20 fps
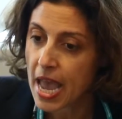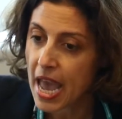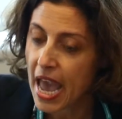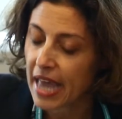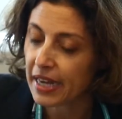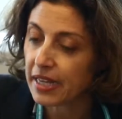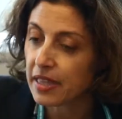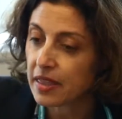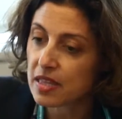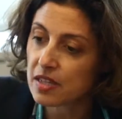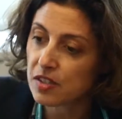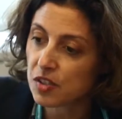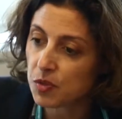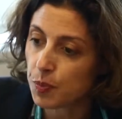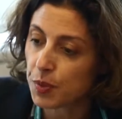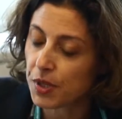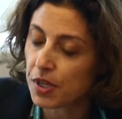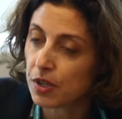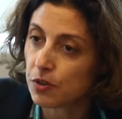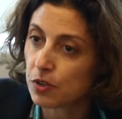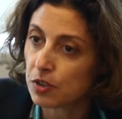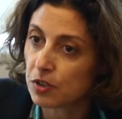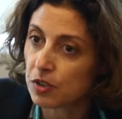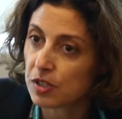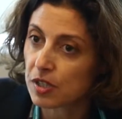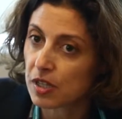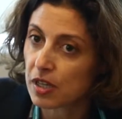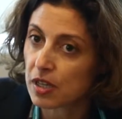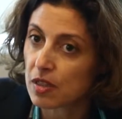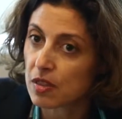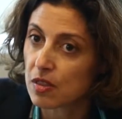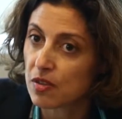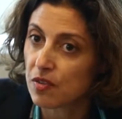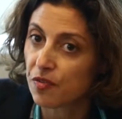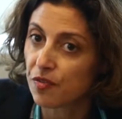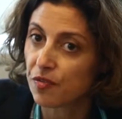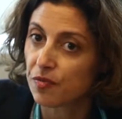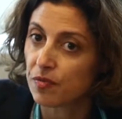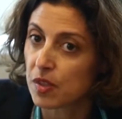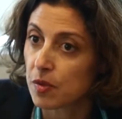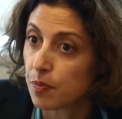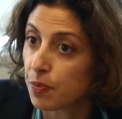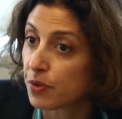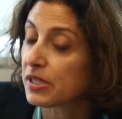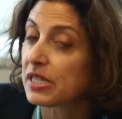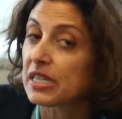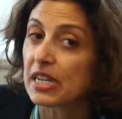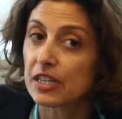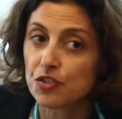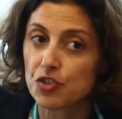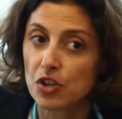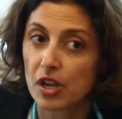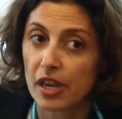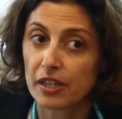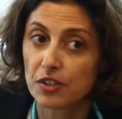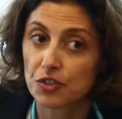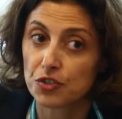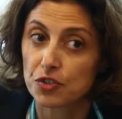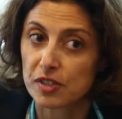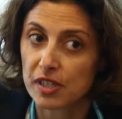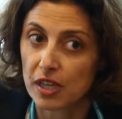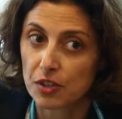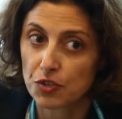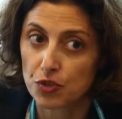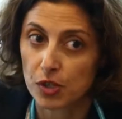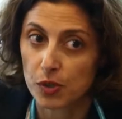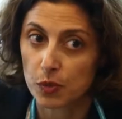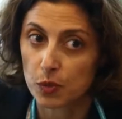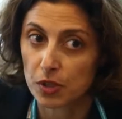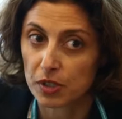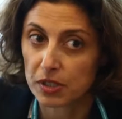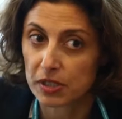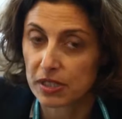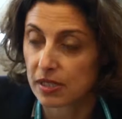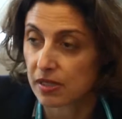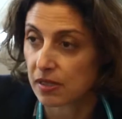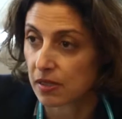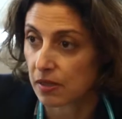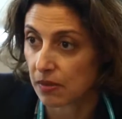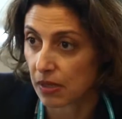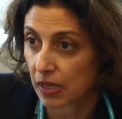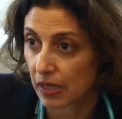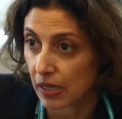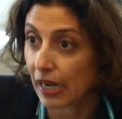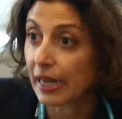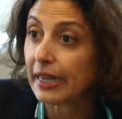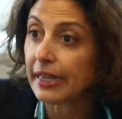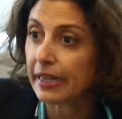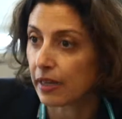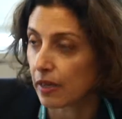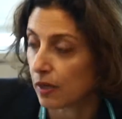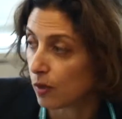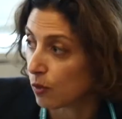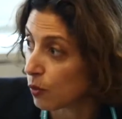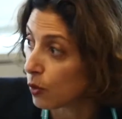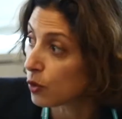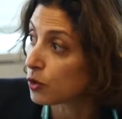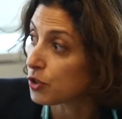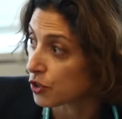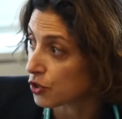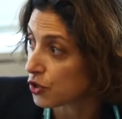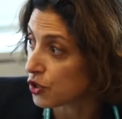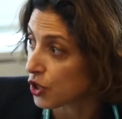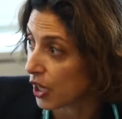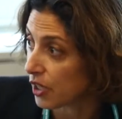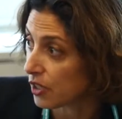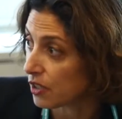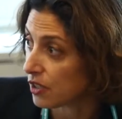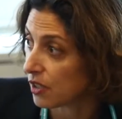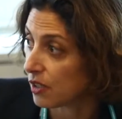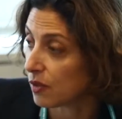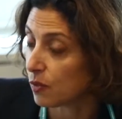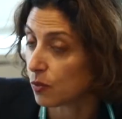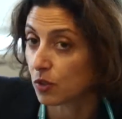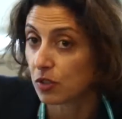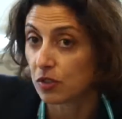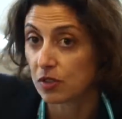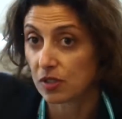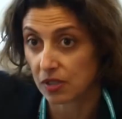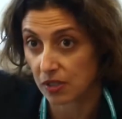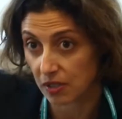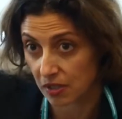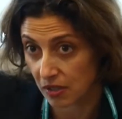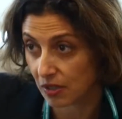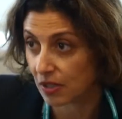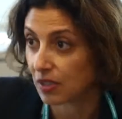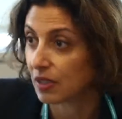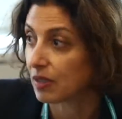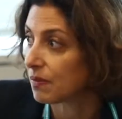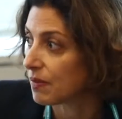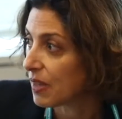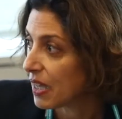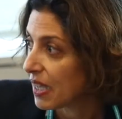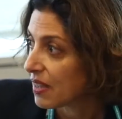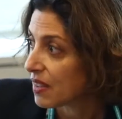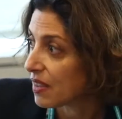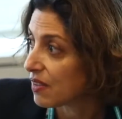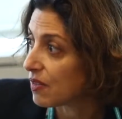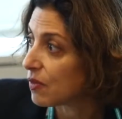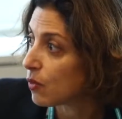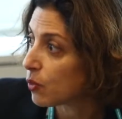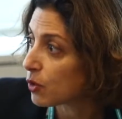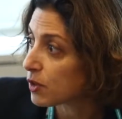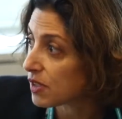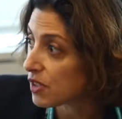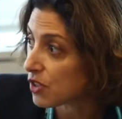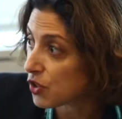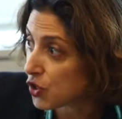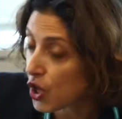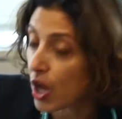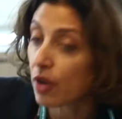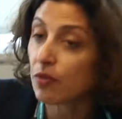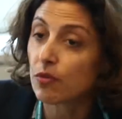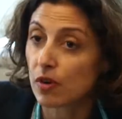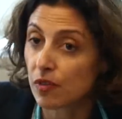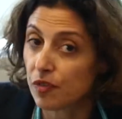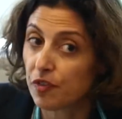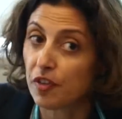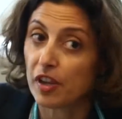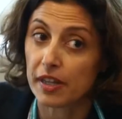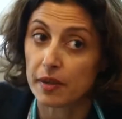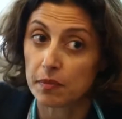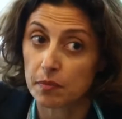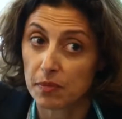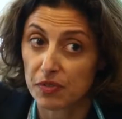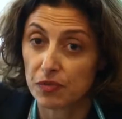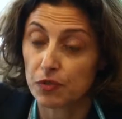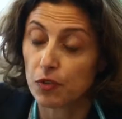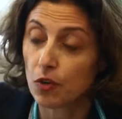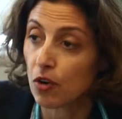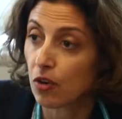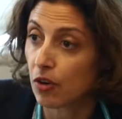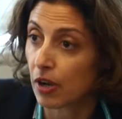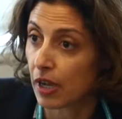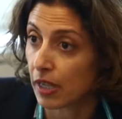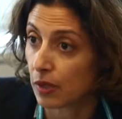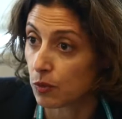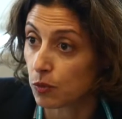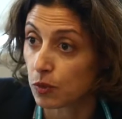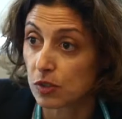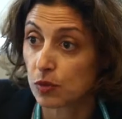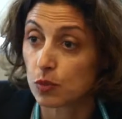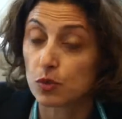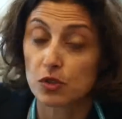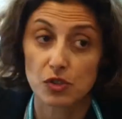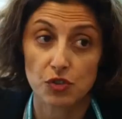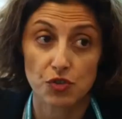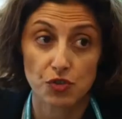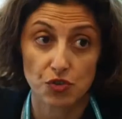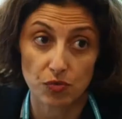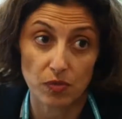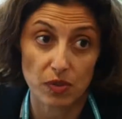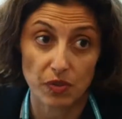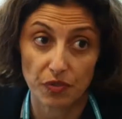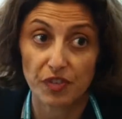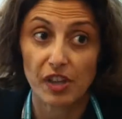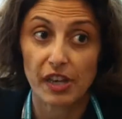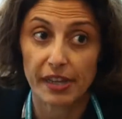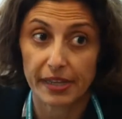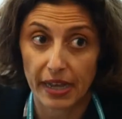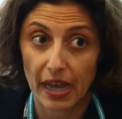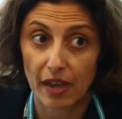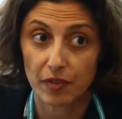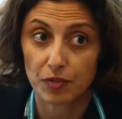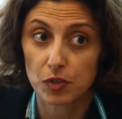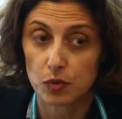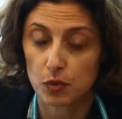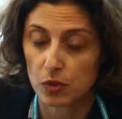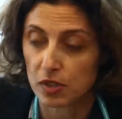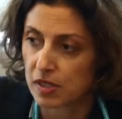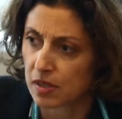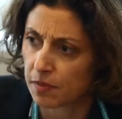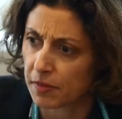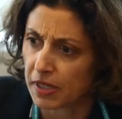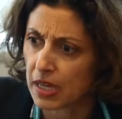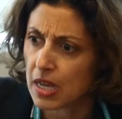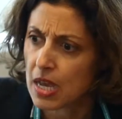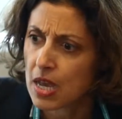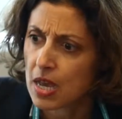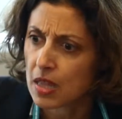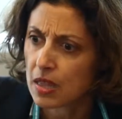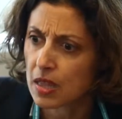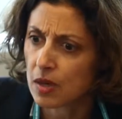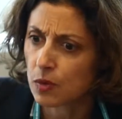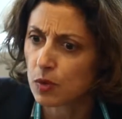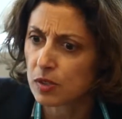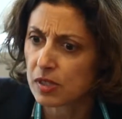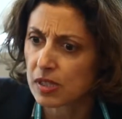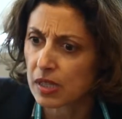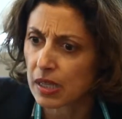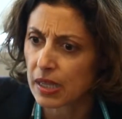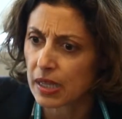and in this period, the presidential elections actually worked as a clear watershed in what was the general feeling before and what was the feeling afterwards. I mean, there was